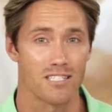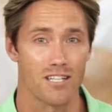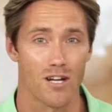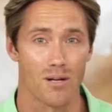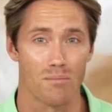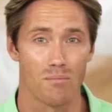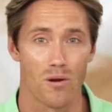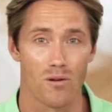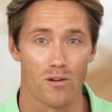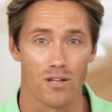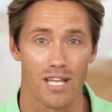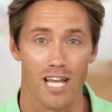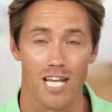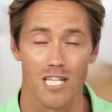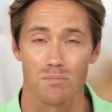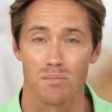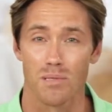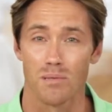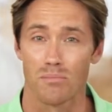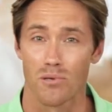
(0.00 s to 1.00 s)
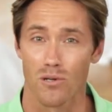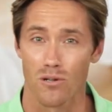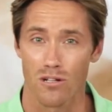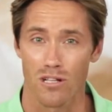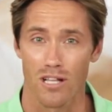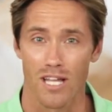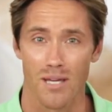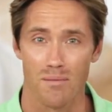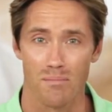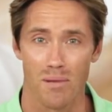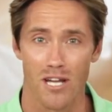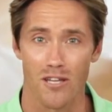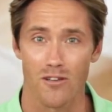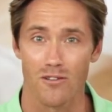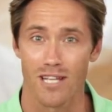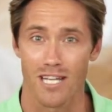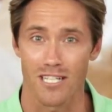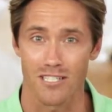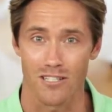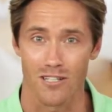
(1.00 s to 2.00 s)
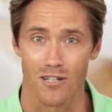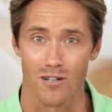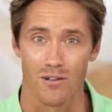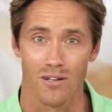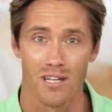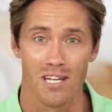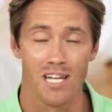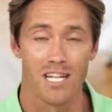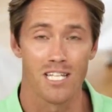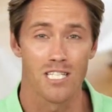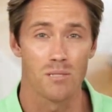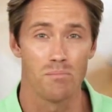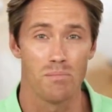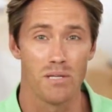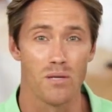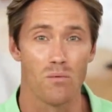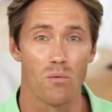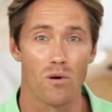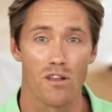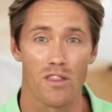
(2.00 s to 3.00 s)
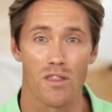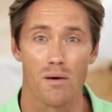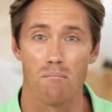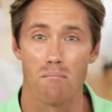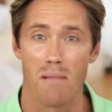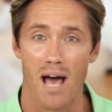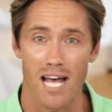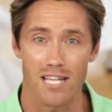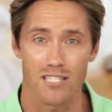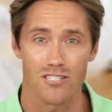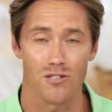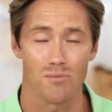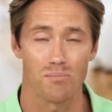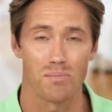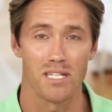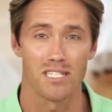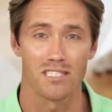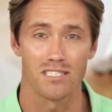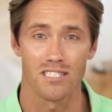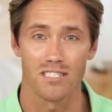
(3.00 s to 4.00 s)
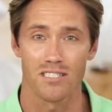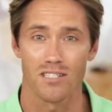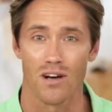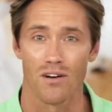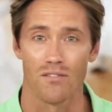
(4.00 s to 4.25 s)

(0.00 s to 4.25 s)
ceremony has been proclaimed by UNESCO to be one of the masterpieces